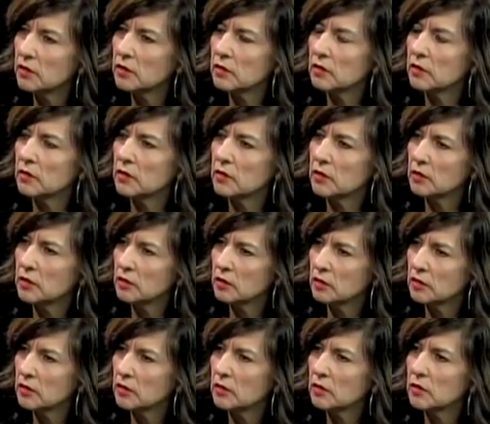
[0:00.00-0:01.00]
in
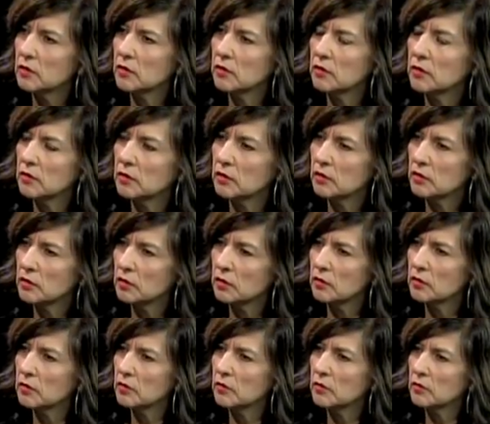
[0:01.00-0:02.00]
age, there,
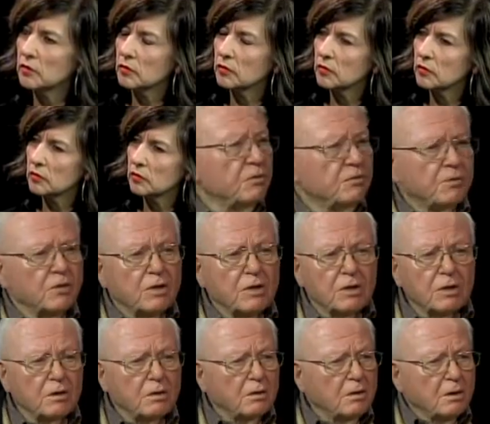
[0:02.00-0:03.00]
you know, your
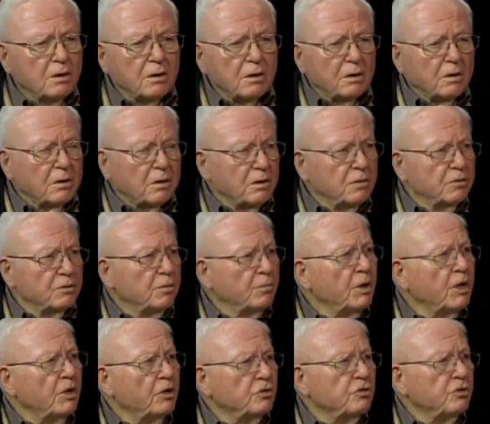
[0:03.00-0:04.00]
sphere
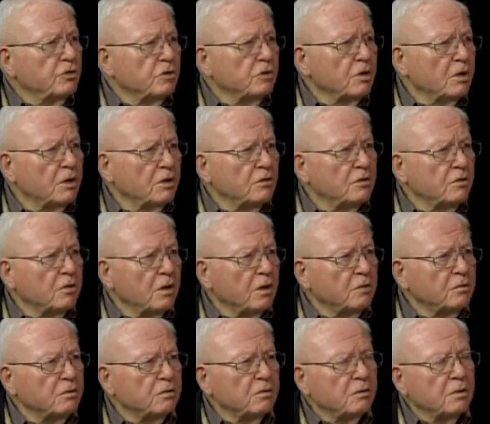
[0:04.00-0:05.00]
diminishes in a
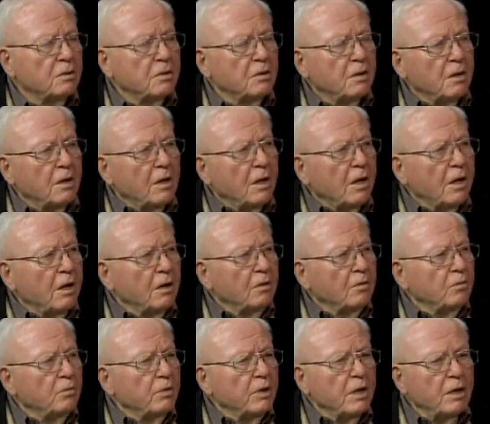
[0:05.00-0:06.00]
sense. Right.
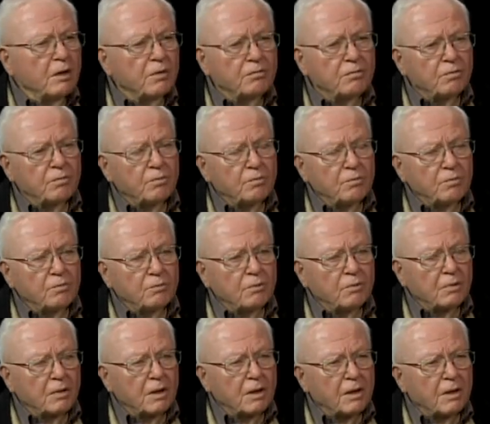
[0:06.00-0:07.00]
And we have,
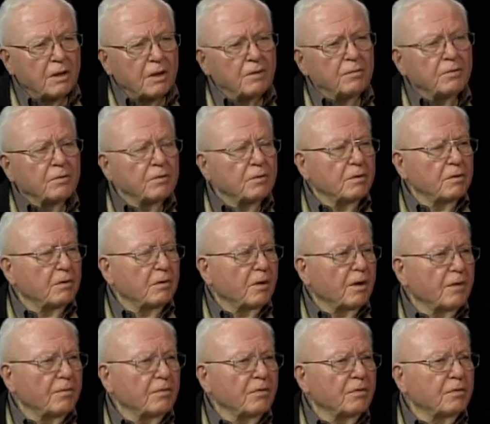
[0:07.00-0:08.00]
uh, uh
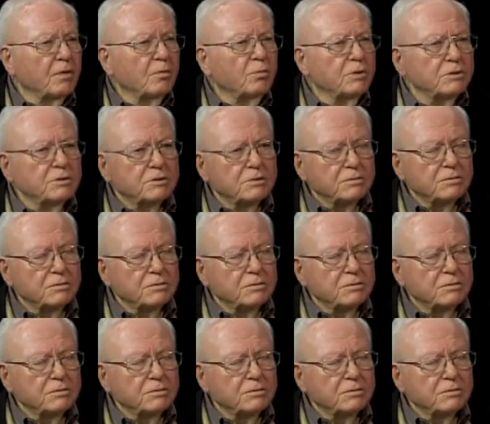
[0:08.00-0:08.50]
there was